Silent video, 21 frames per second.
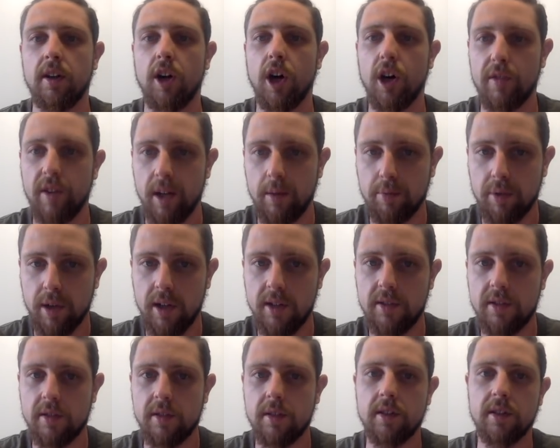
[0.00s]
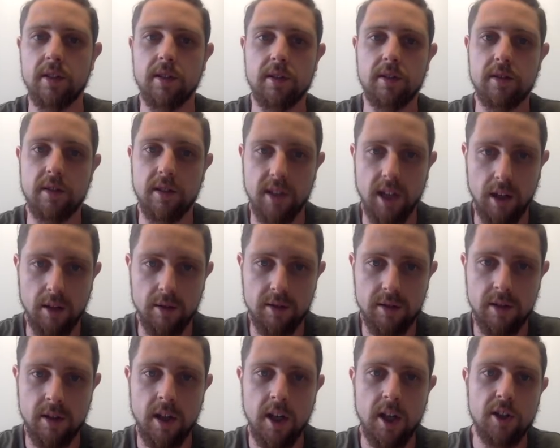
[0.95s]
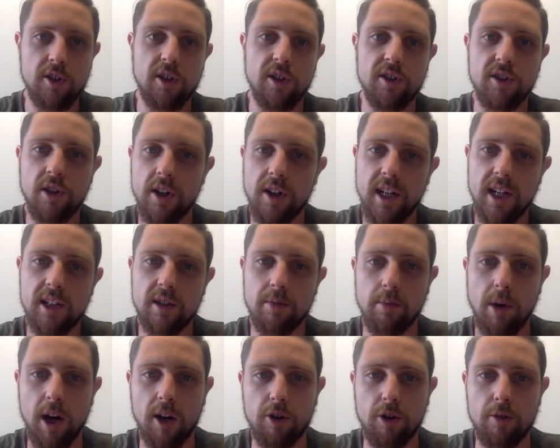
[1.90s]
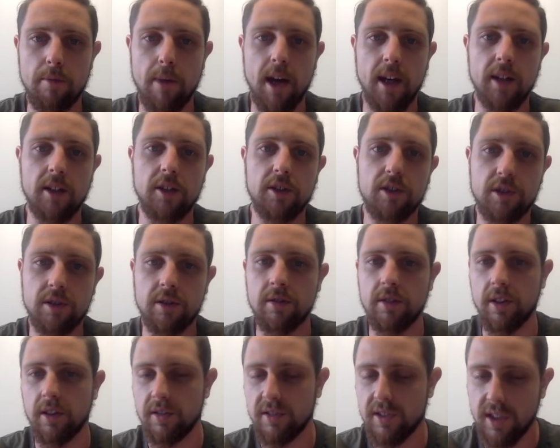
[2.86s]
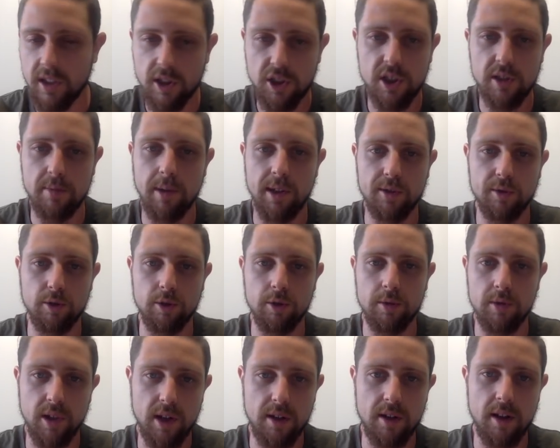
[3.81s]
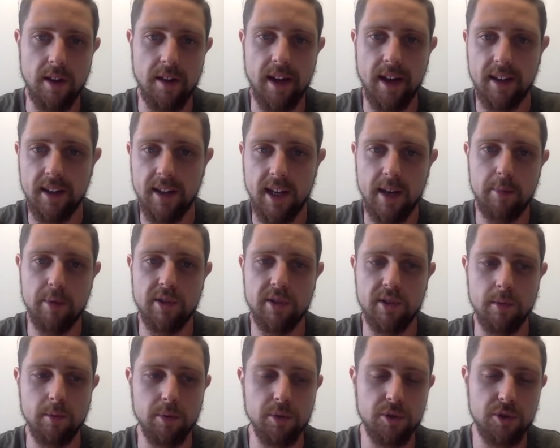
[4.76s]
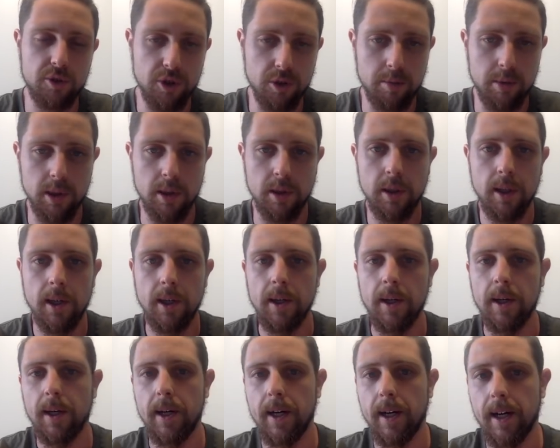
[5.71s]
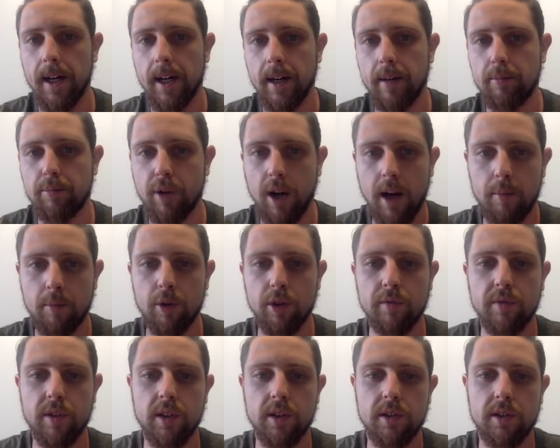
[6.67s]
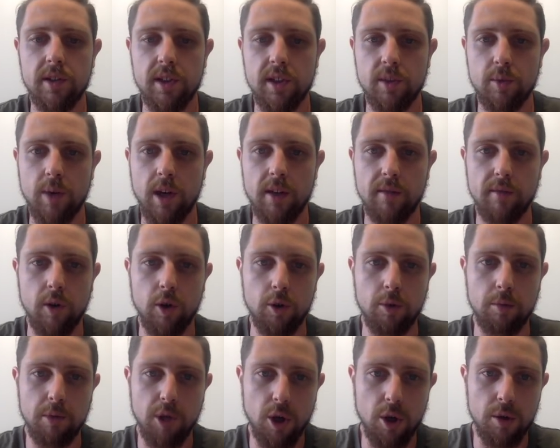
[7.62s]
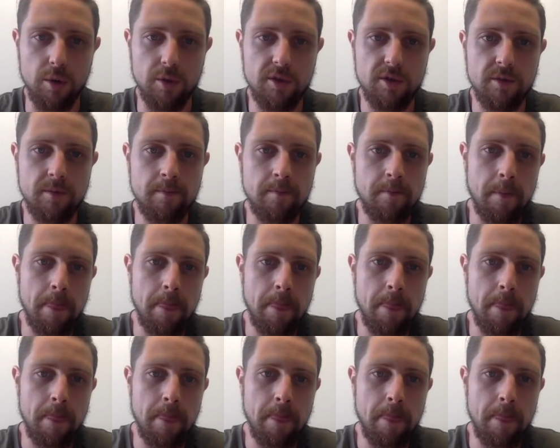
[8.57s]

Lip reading: Overhead press is the delts. So there's no need to micromanage, synergistic muscle groups or anything like that. Keep it simple, stupid. Prime movers is where the volume goes.